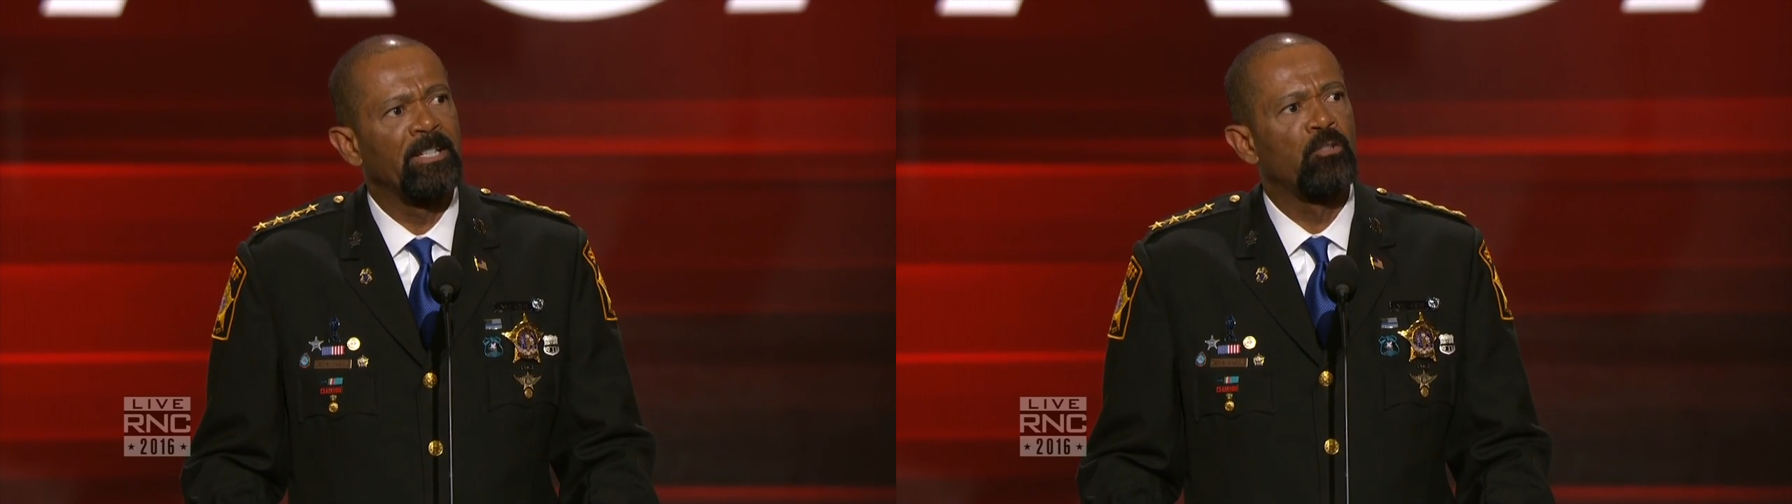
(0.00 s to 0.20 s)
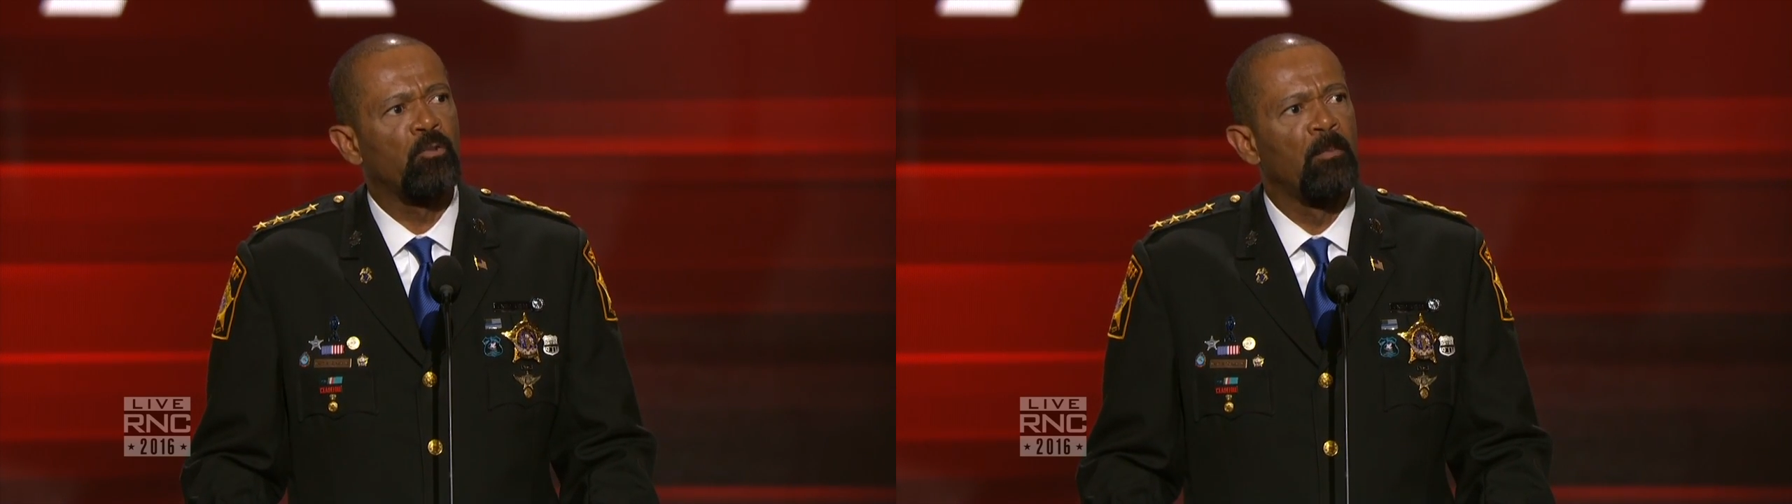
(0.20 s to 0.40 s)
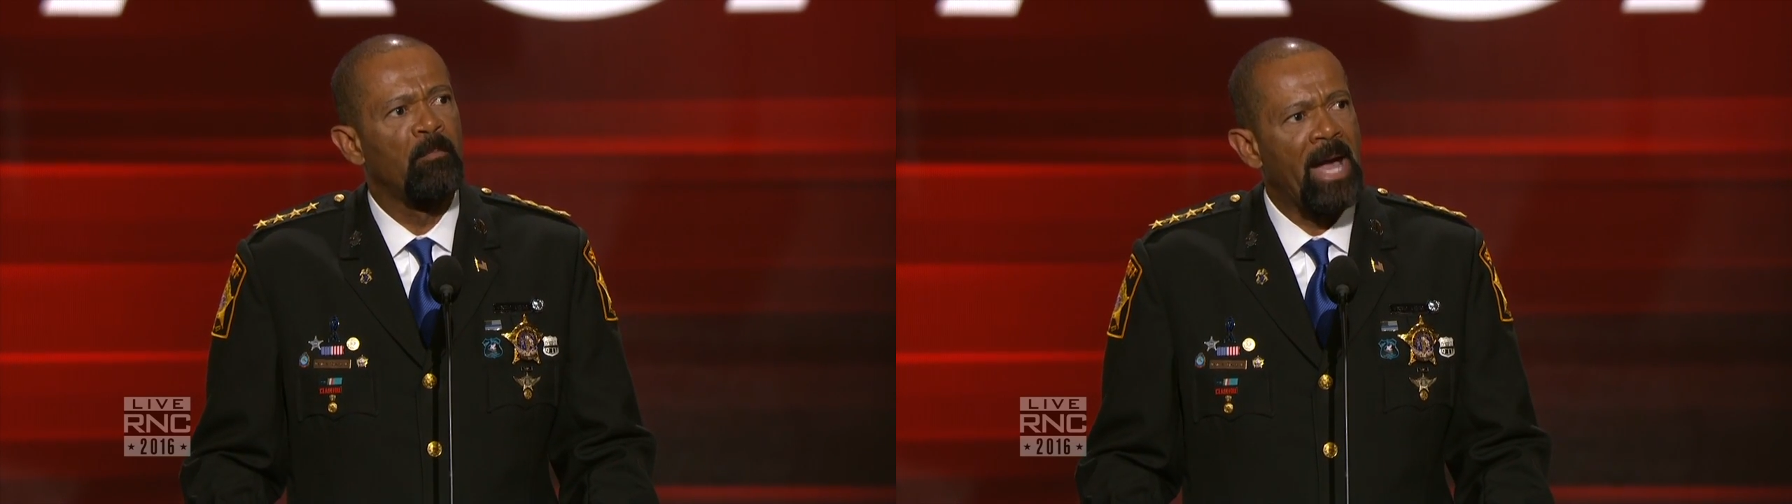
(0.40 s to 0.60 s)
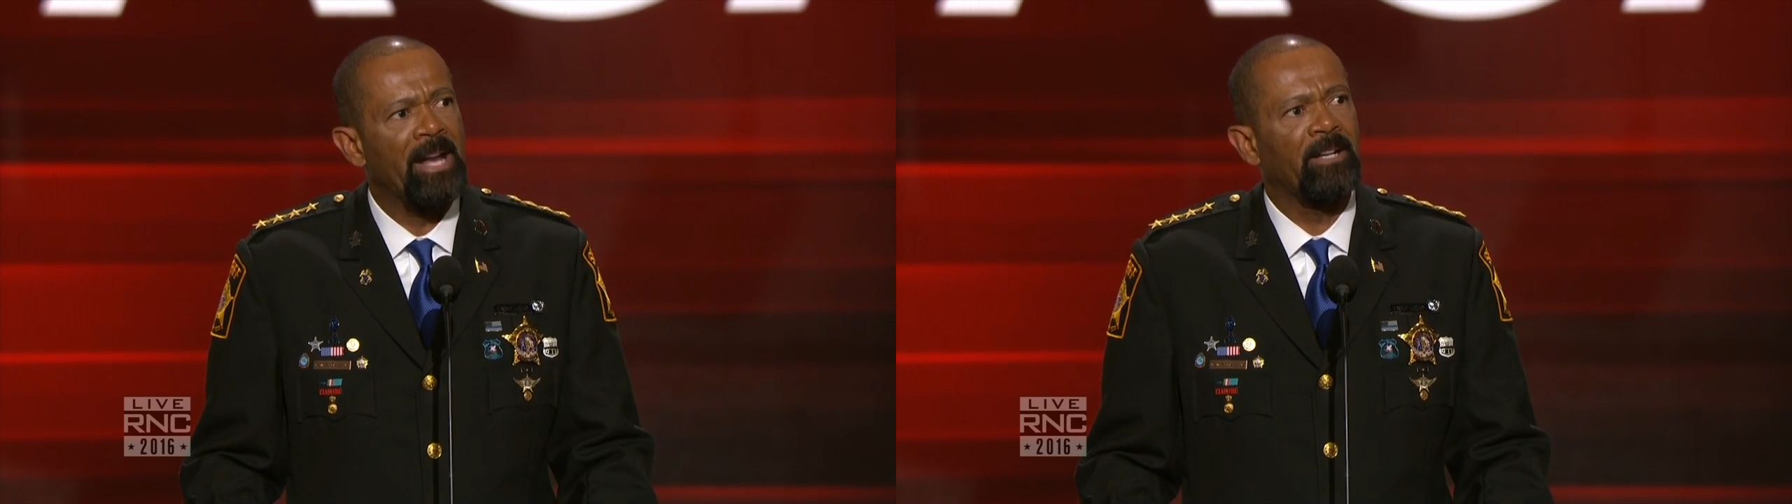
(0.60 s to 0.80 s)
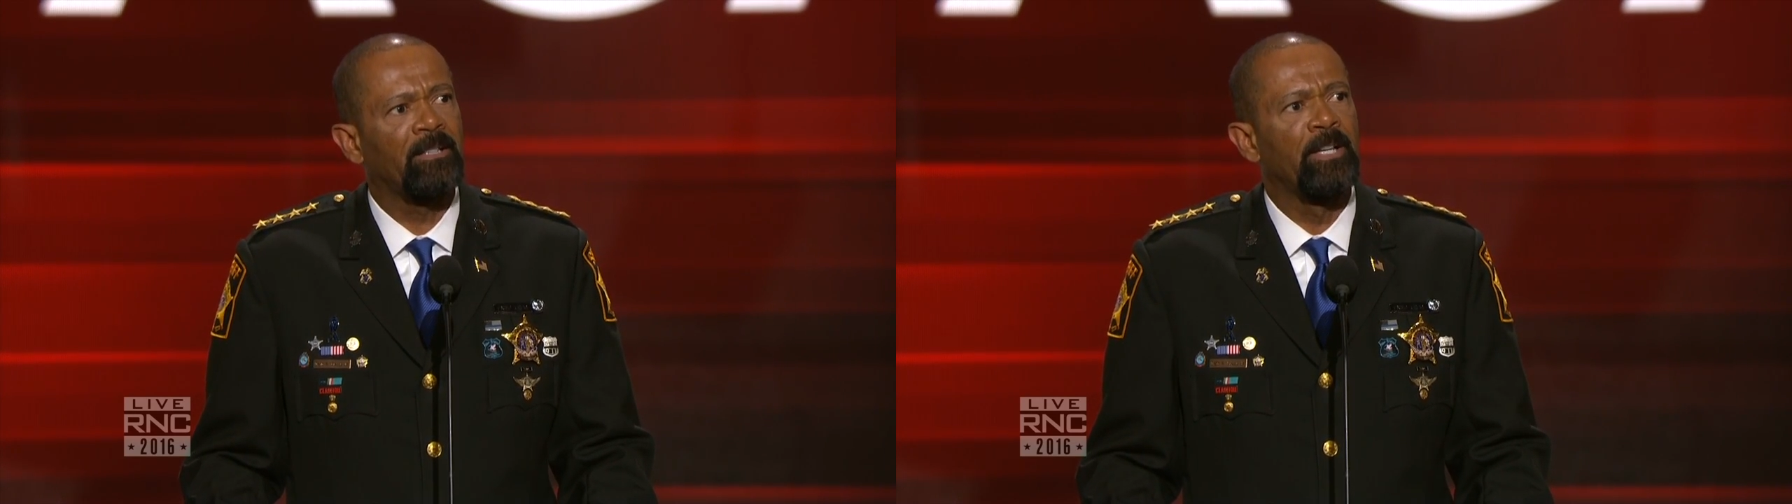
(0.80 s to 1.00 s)
and
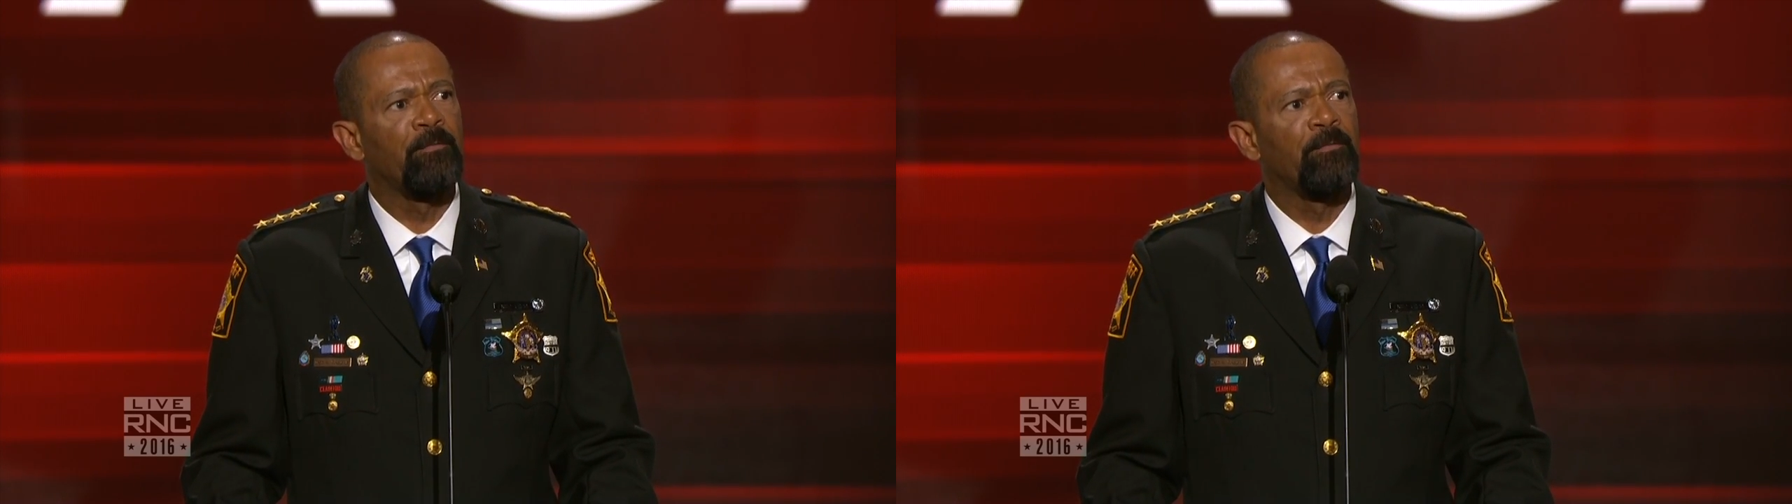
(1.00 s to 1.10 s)
dramatically